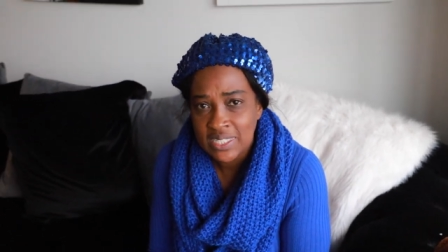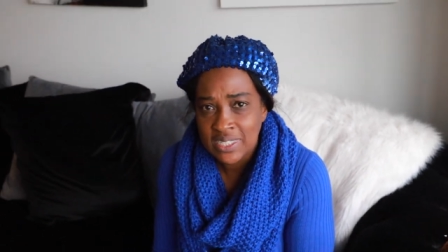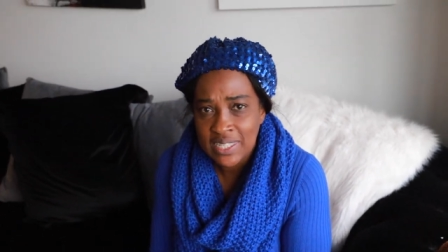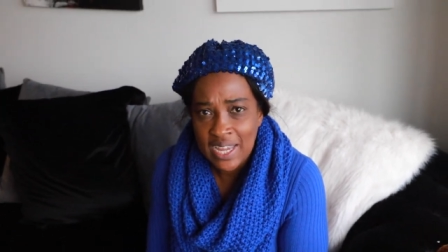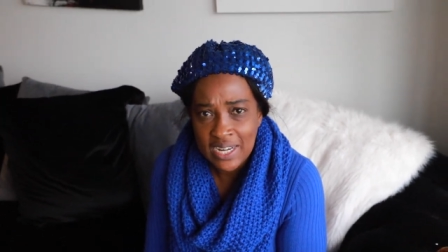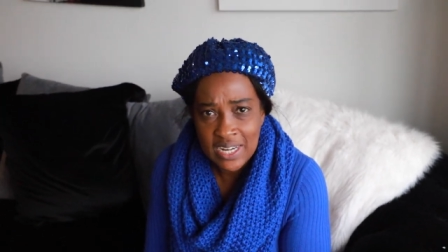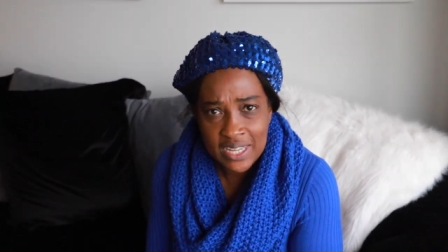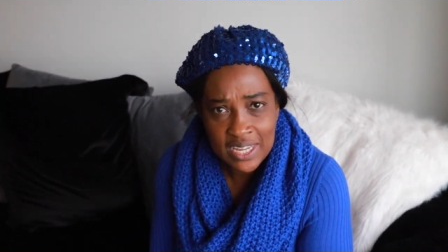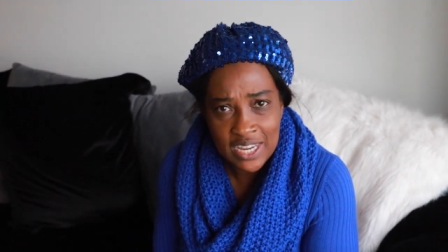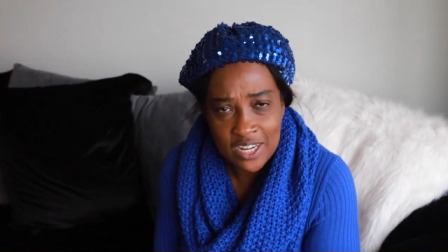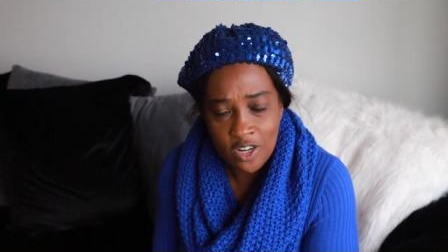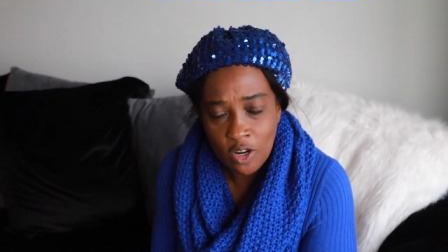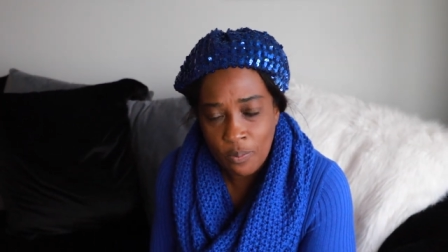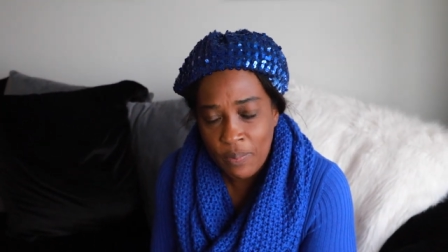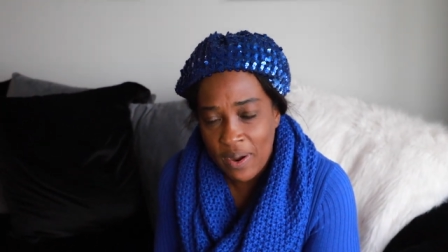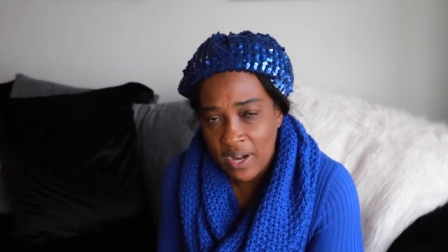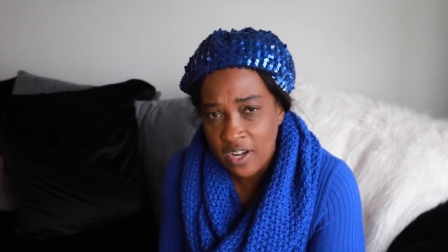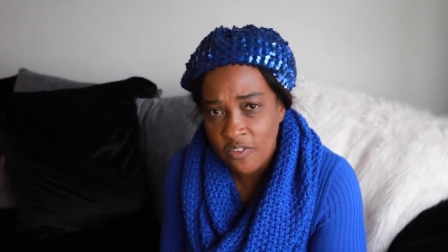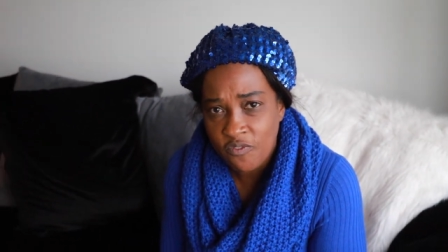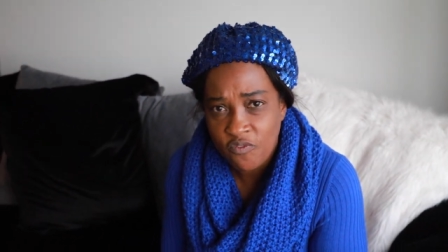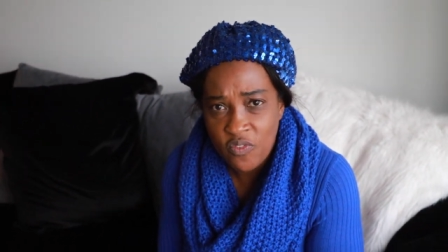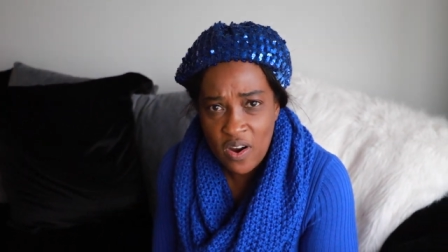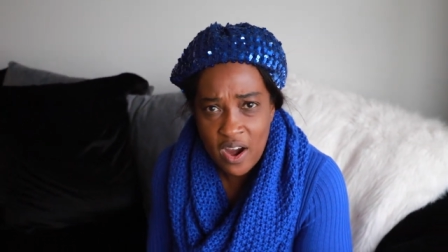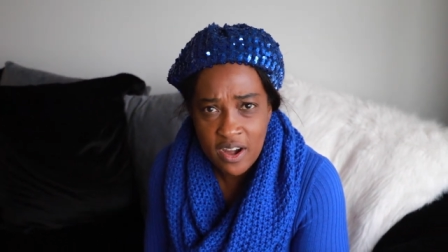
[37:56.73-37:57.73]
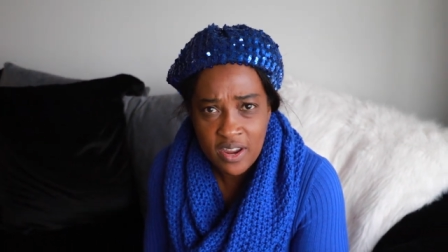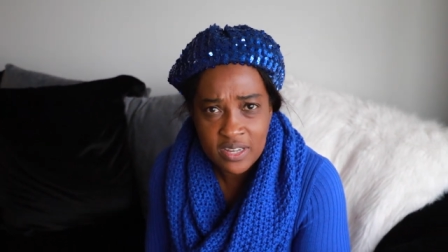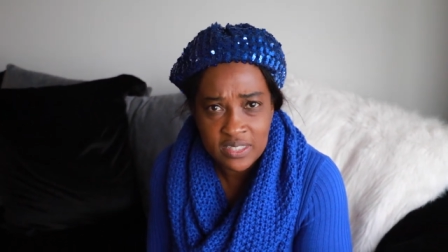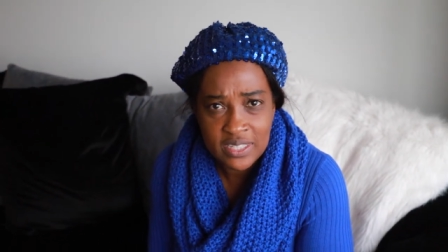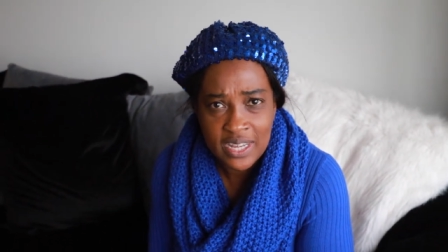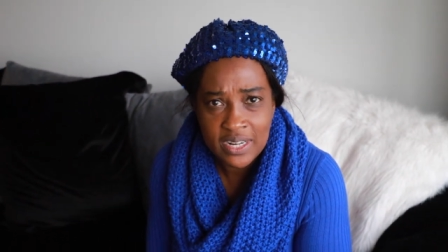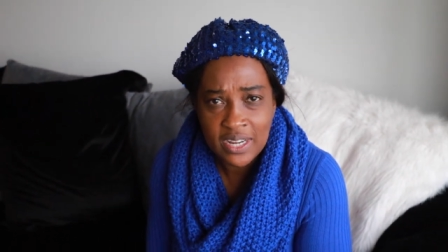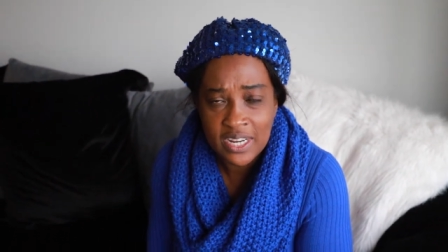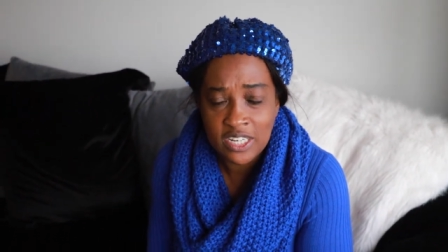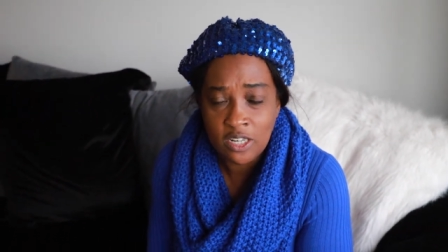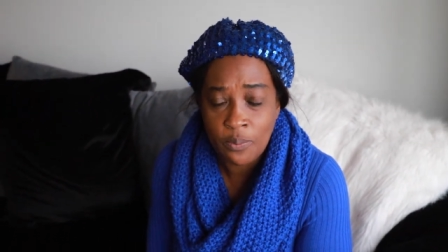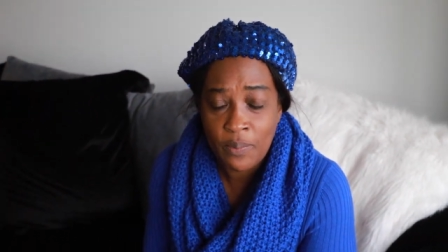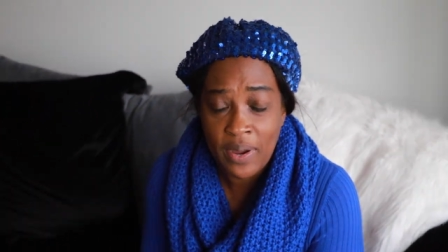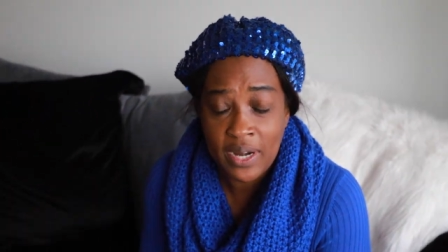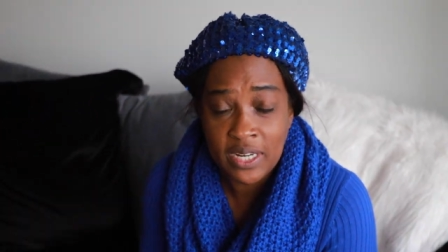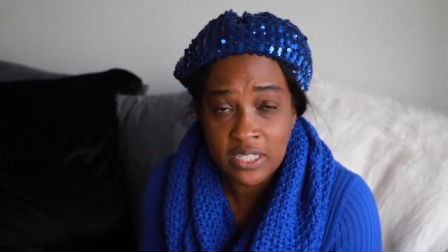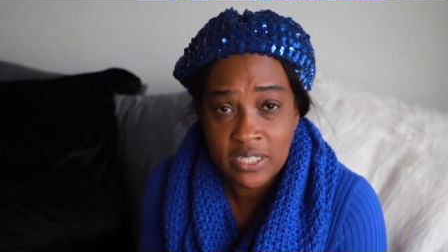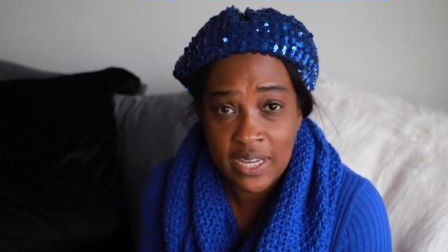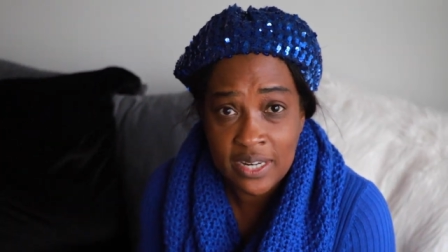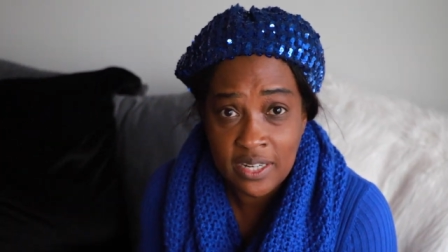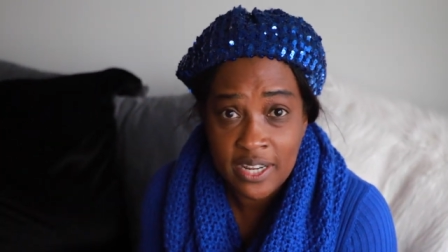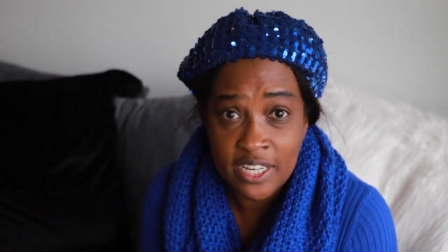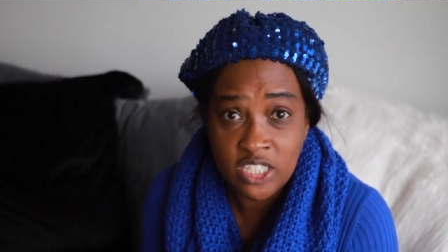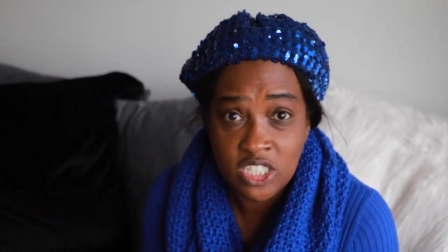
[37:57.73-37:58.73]
it's not to get nobody fired. It's not to get nobody
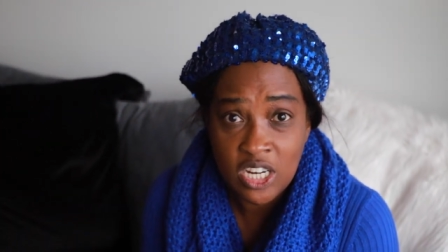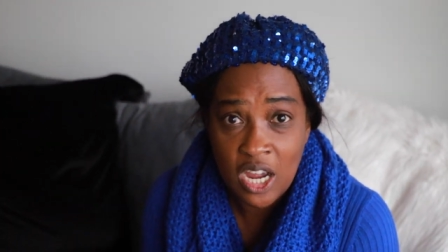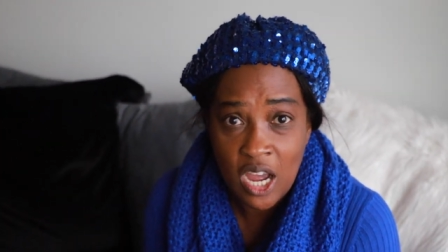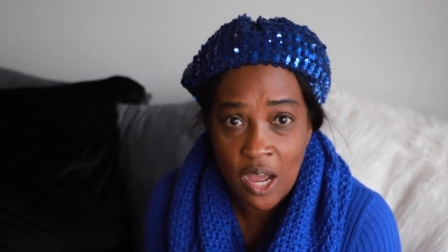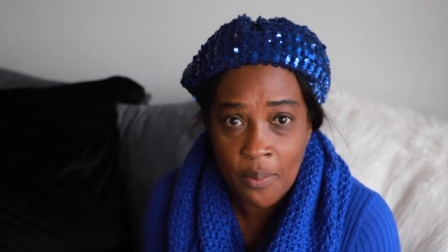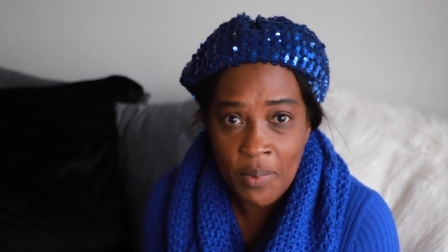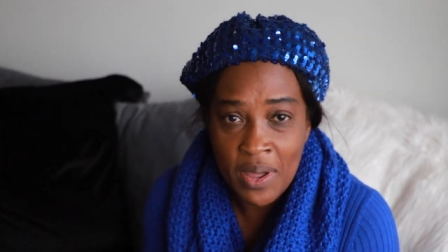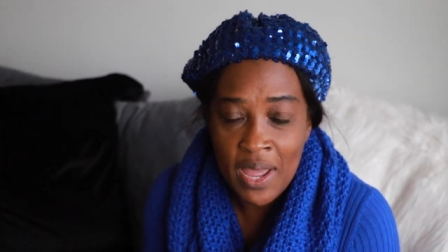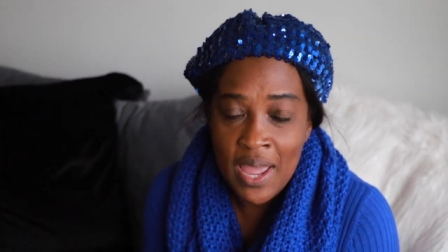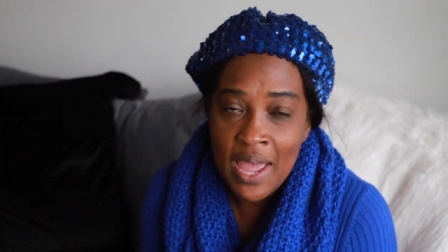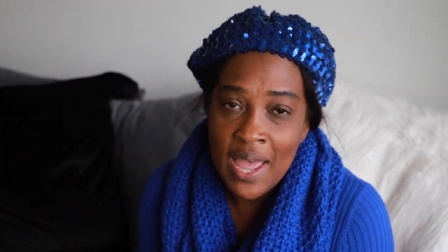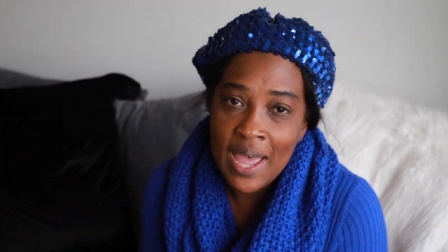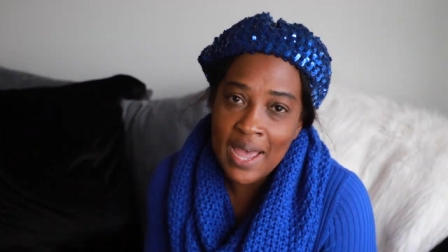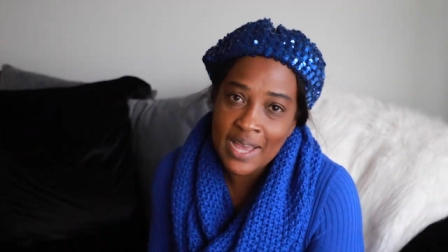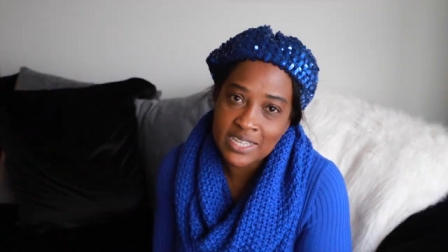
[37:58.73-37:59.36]
to take their job.